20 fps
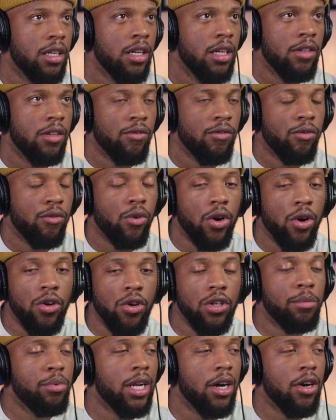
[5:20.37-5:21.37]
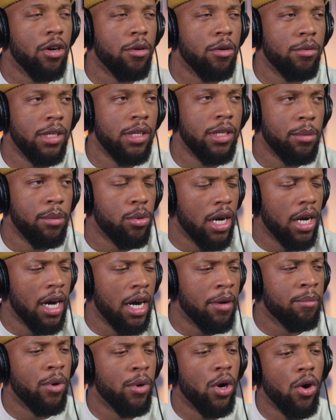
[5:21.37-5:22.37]
for her to put out her debut album, but
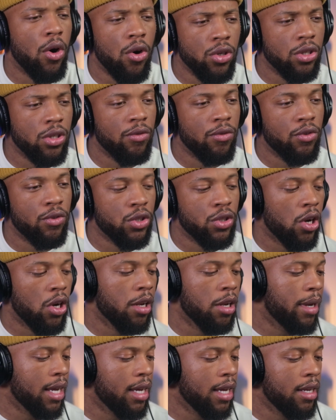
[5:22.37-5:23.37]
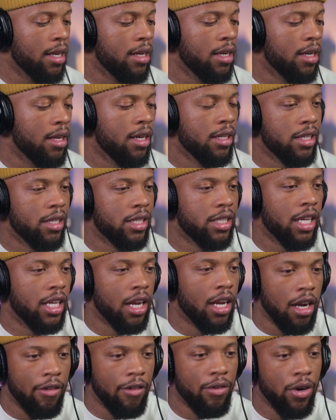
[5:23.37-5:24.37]
also for Charlemagne to stick up
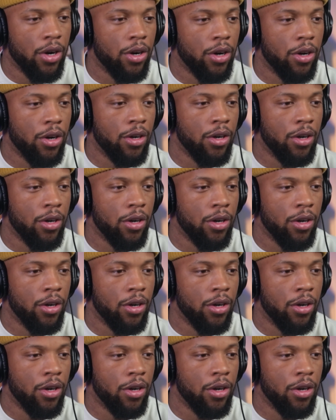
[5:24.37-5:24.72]
for her